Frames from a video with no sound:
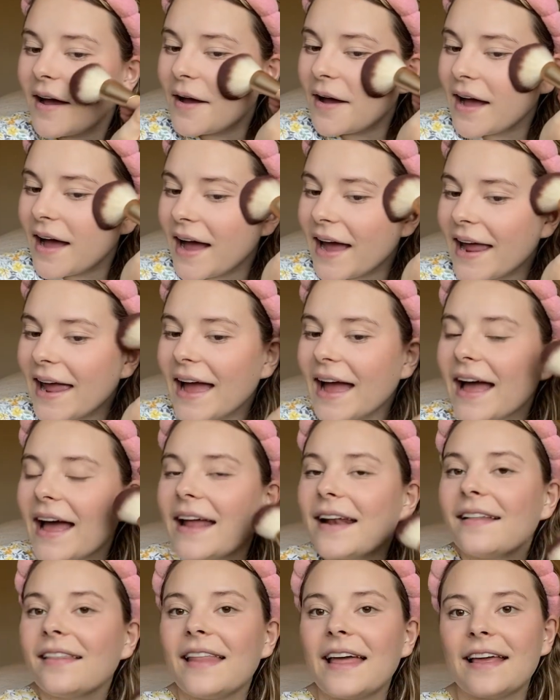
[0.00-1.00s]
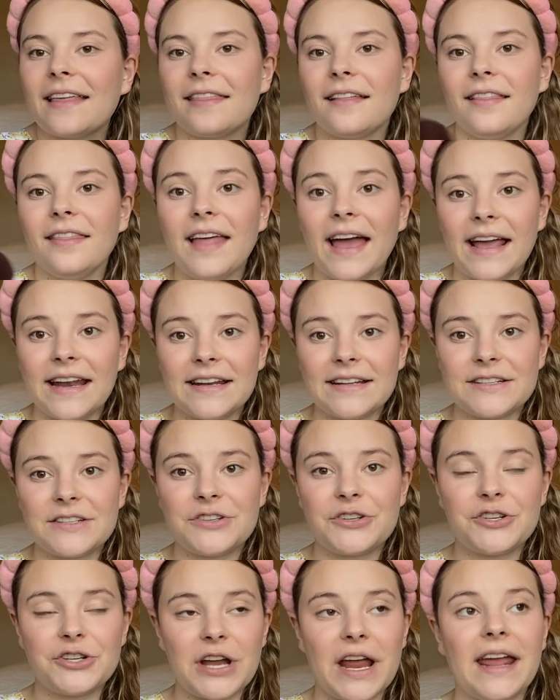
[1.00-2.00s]
I had like the lightest
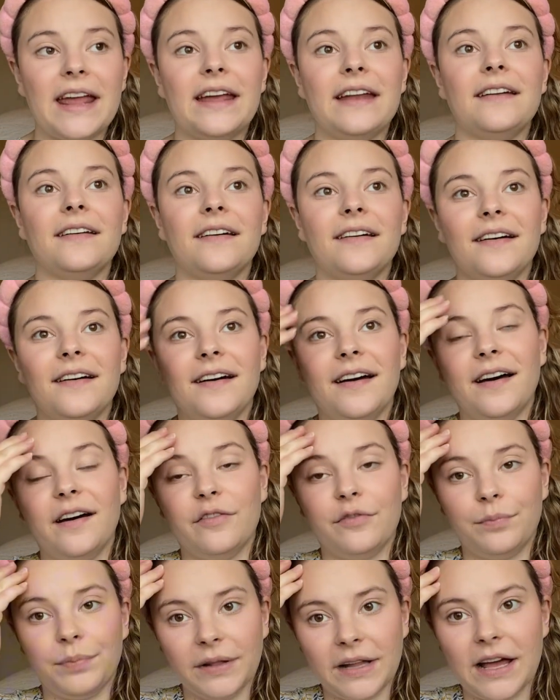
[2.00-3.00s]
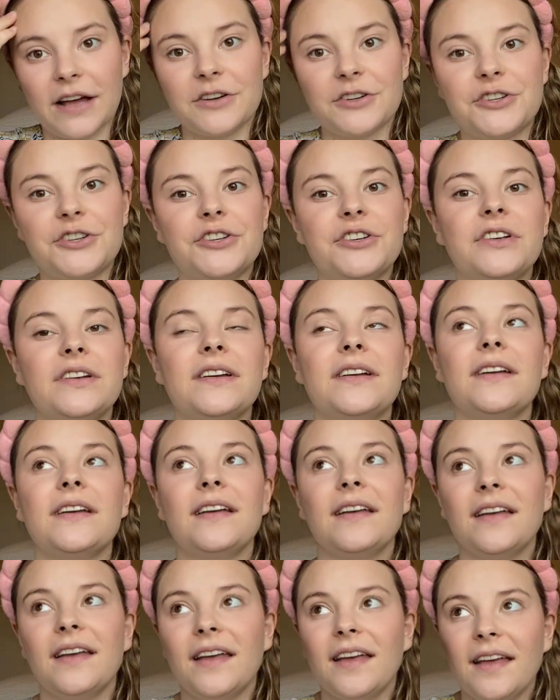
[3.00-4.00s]
shade of blush
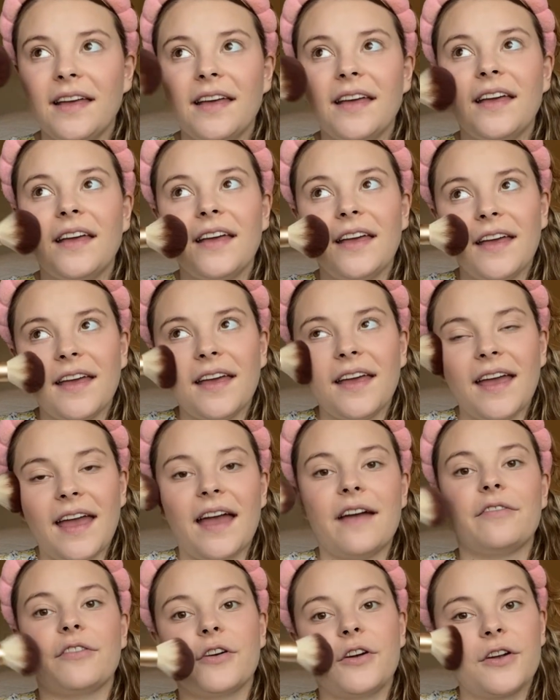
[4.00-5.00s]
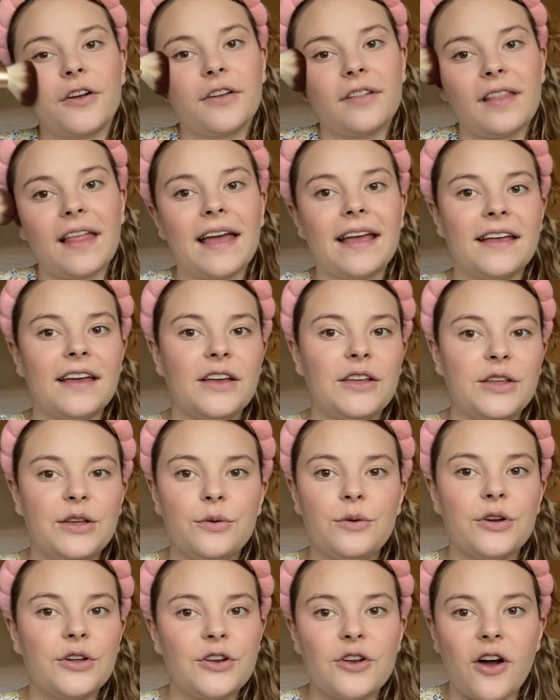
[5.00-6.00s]
ever. Like you
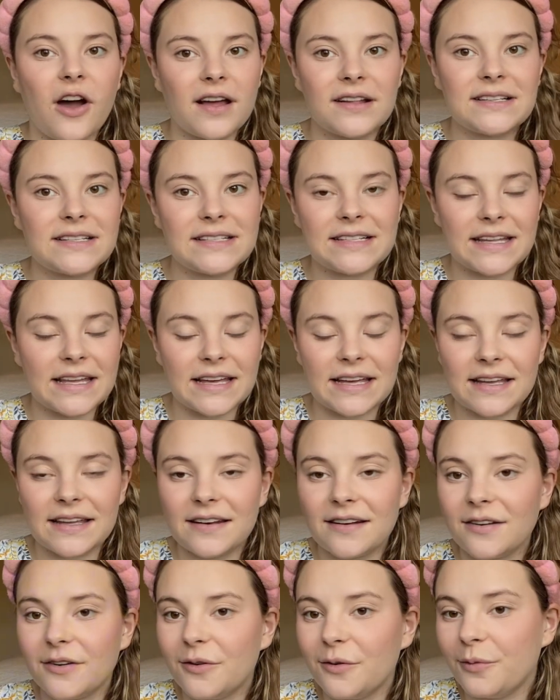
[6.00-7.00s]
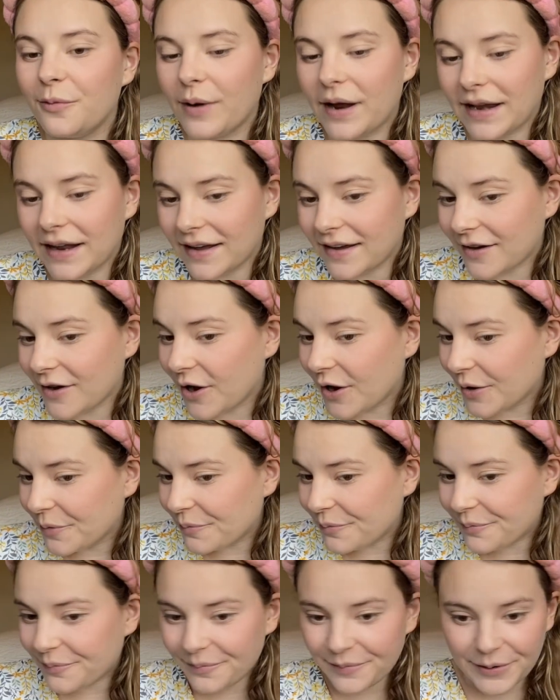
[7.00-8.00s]
could not see it when it got
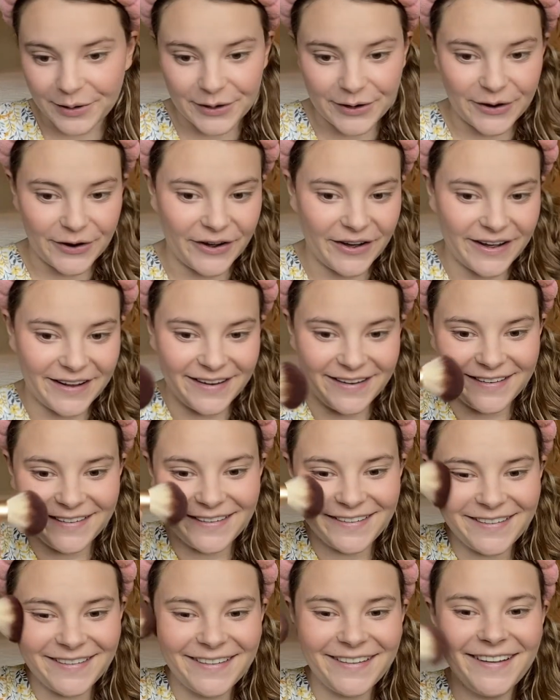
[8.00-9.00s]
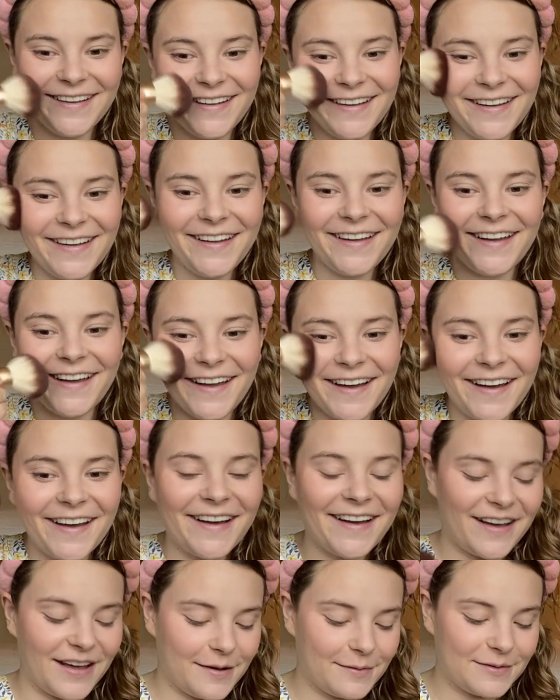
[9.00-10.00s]
put
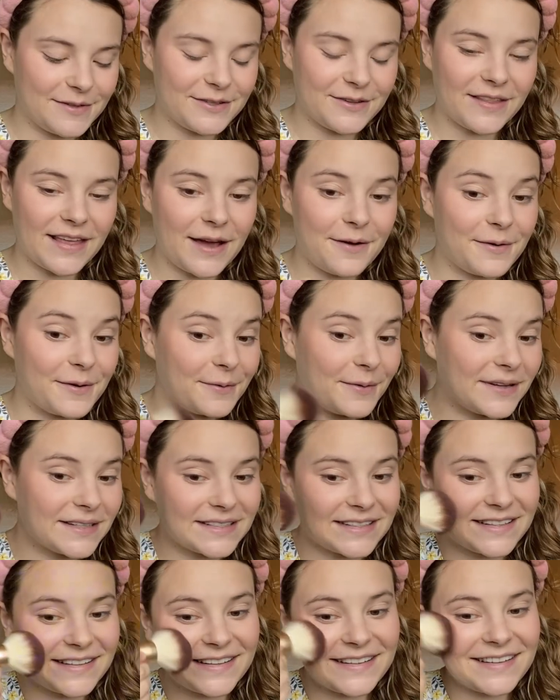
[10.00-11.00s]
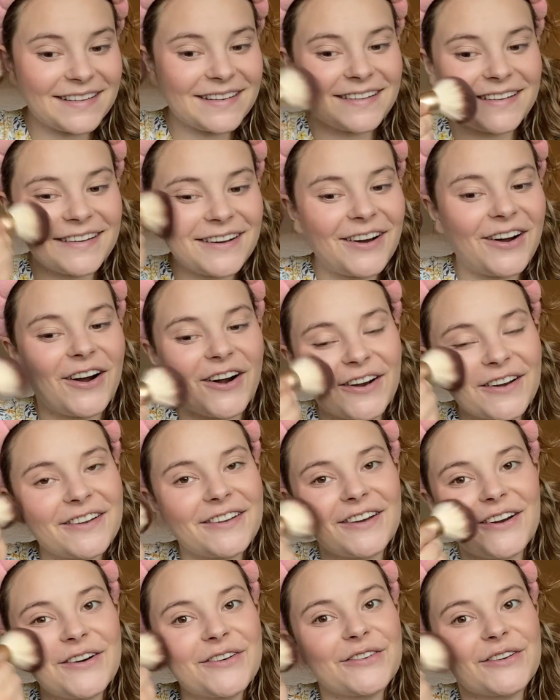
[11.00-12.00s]
on. So that one wasn't hard to
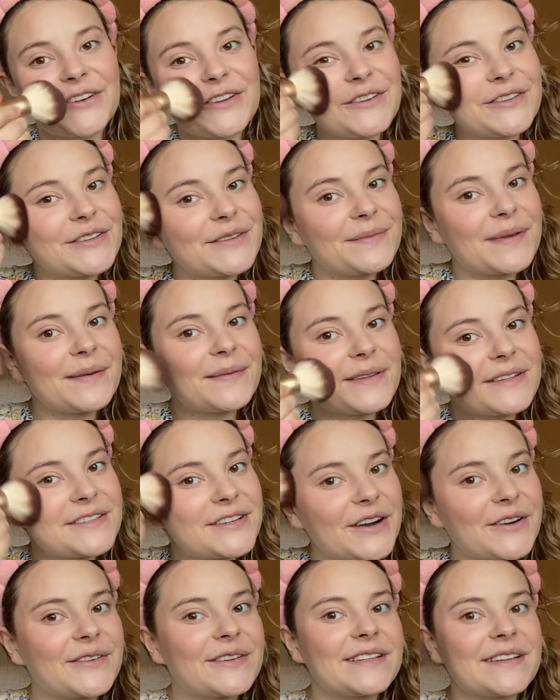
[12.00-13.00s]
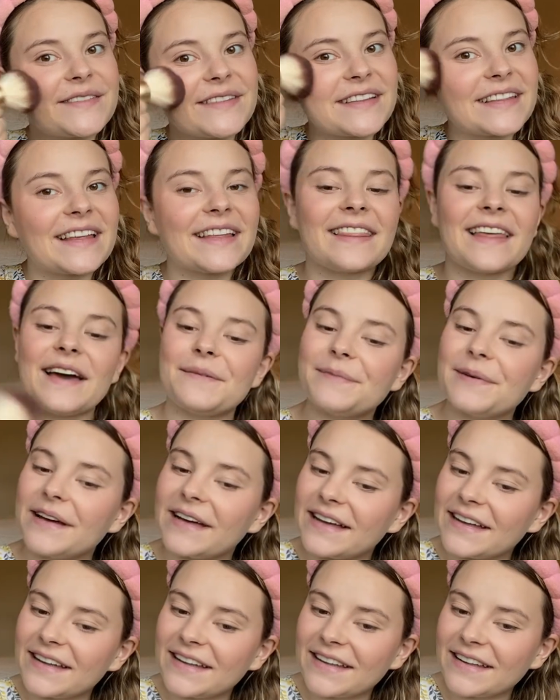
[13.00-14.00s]
overdo. So maybe start with something like that. But